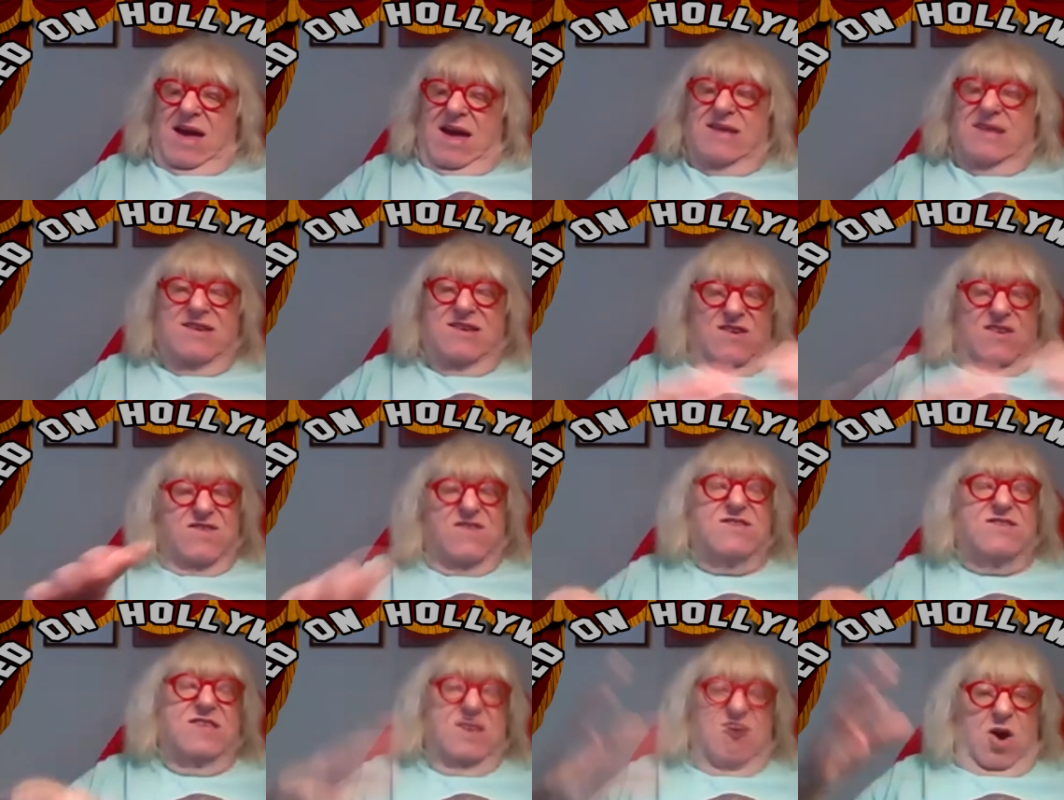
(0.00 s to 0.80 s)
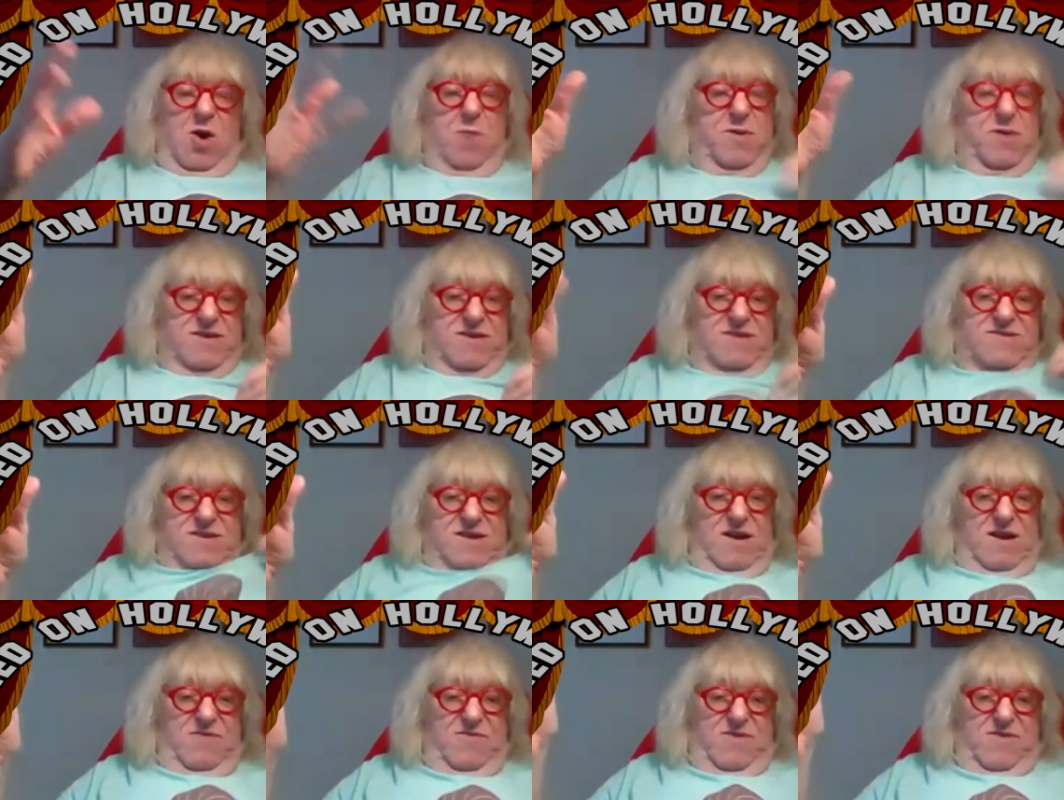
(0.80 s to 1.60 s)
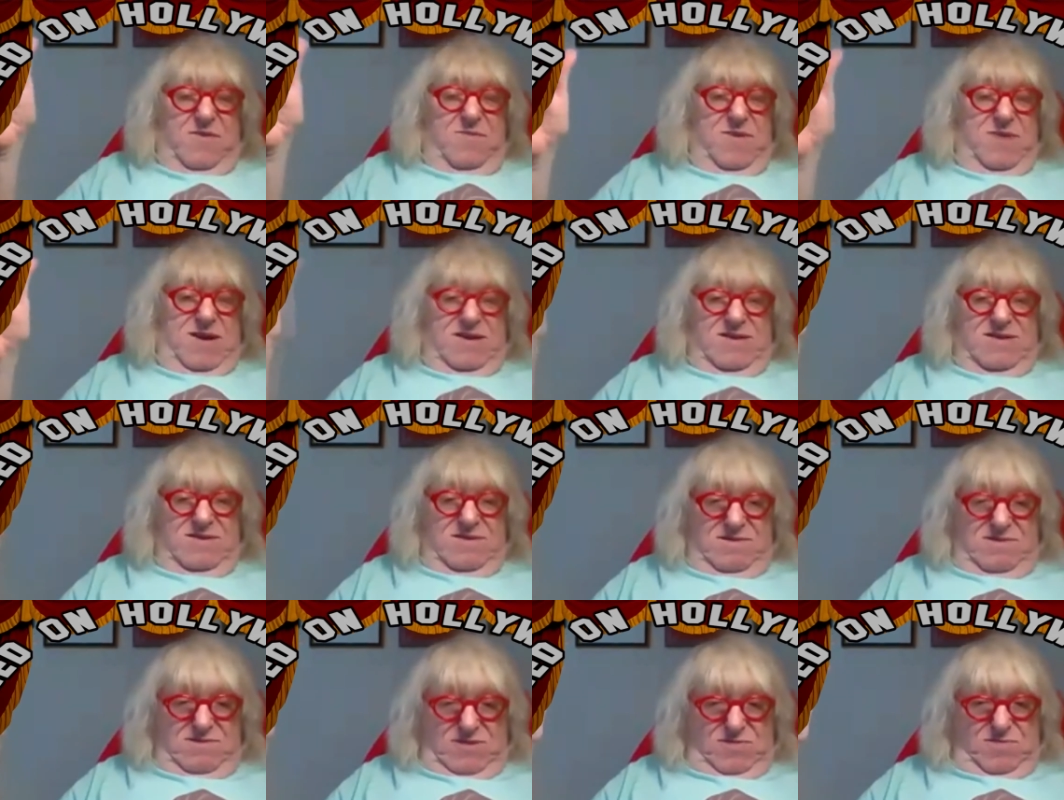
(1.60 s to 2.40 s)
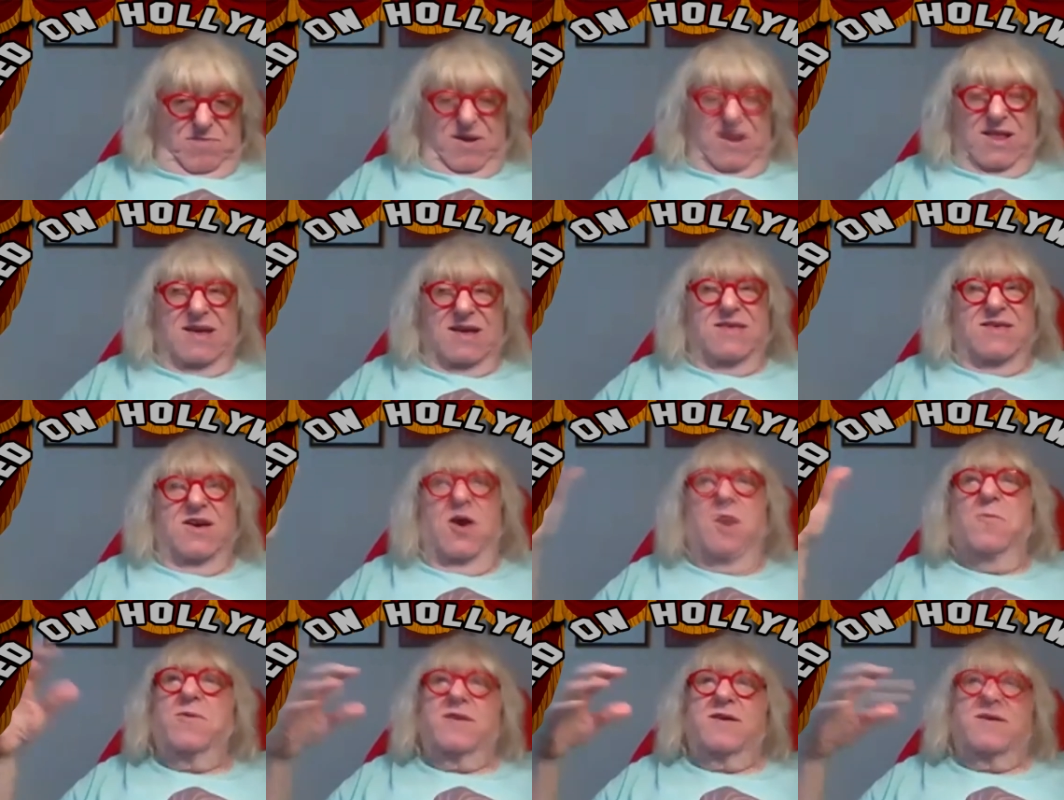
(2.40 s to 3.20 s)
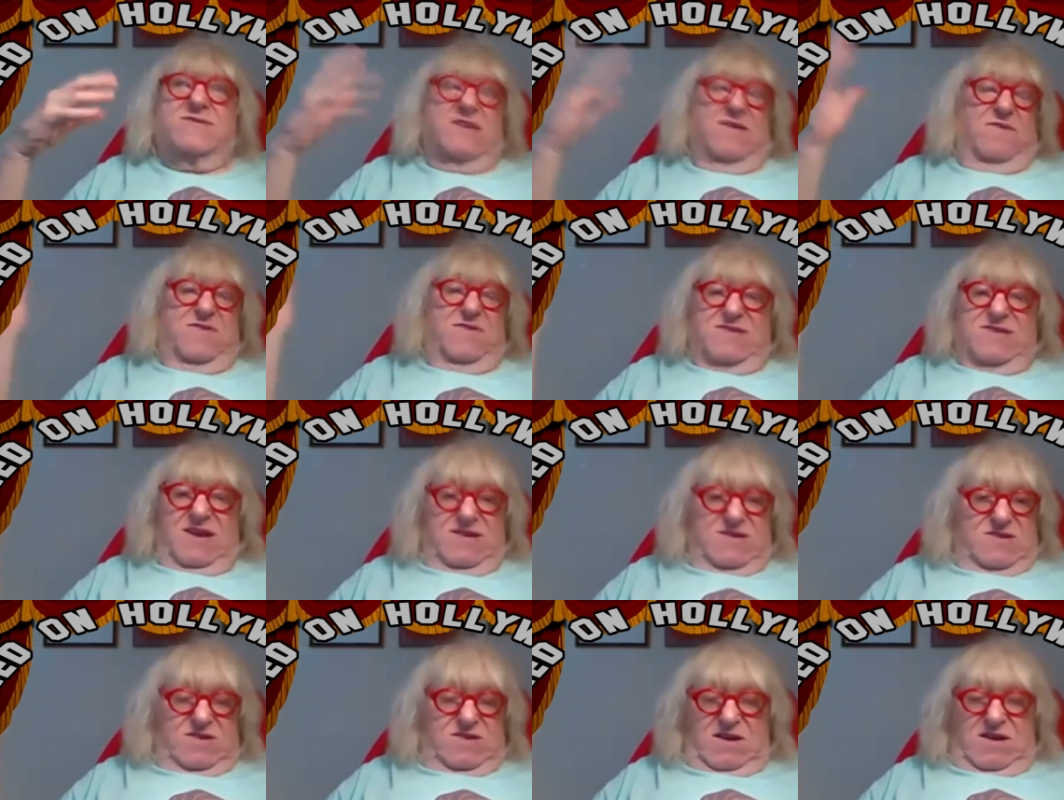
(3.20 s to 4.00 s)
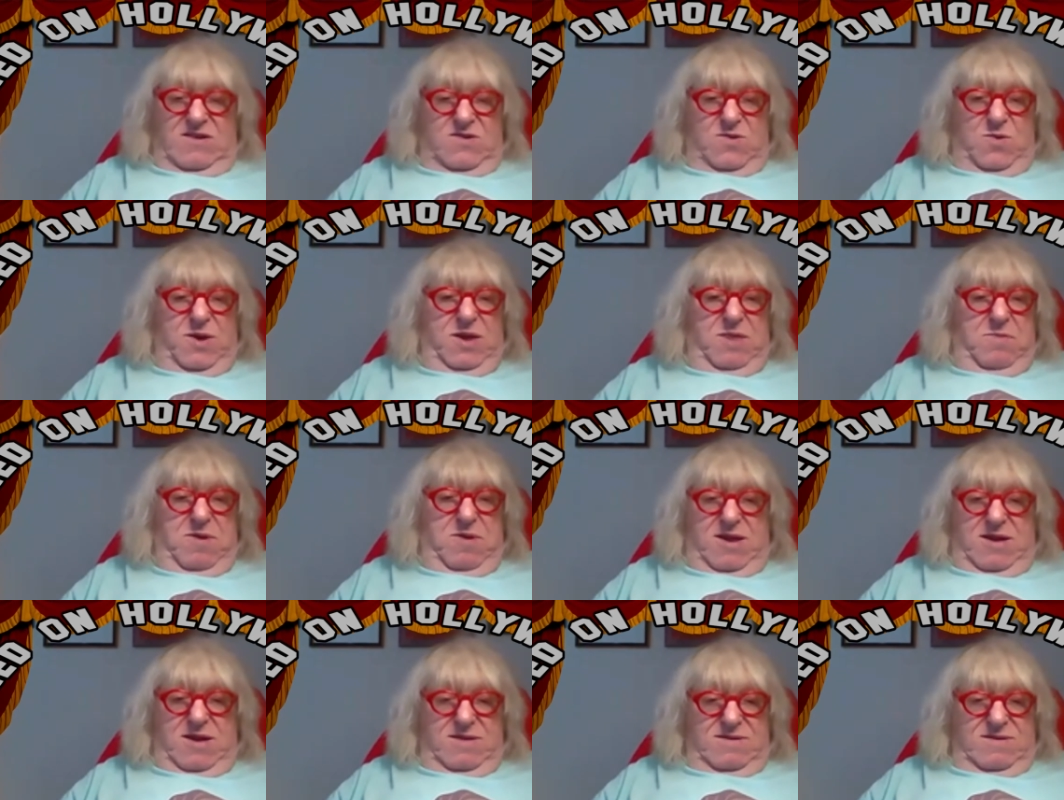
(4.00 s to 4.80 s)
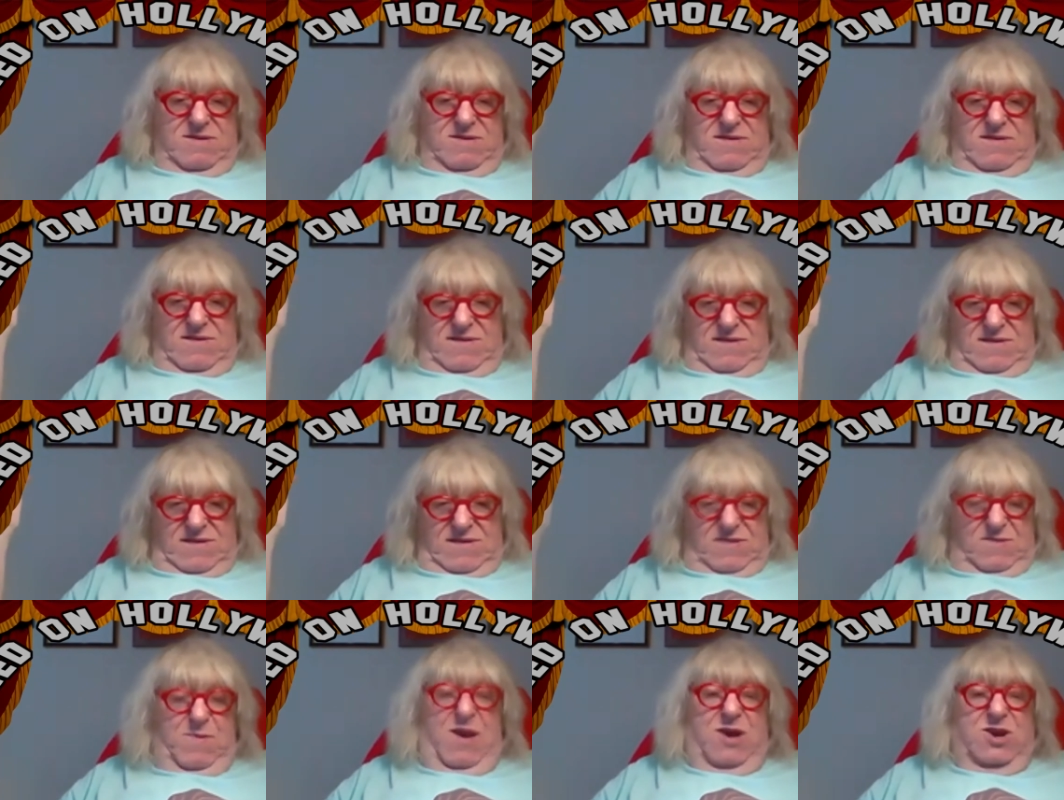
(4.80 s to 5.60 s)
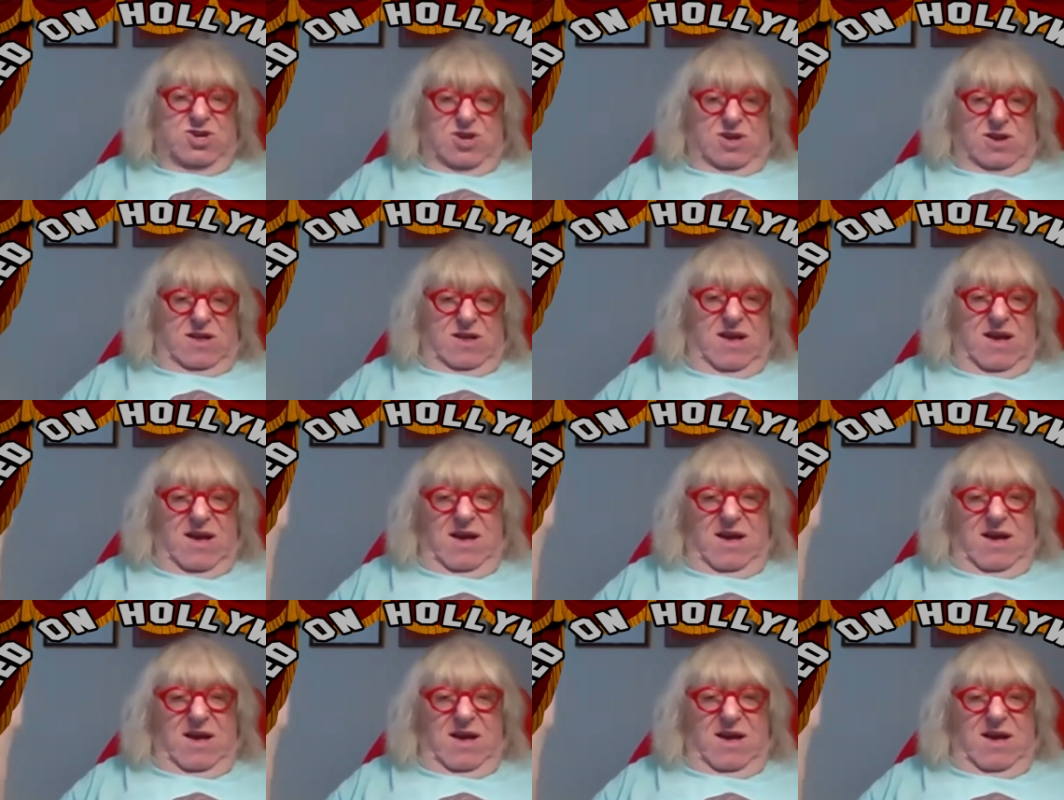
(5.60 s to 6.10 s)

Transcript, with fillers: In addition to the opening stuff, I mean, with Billy, the opening stuff is like a 20 minute special.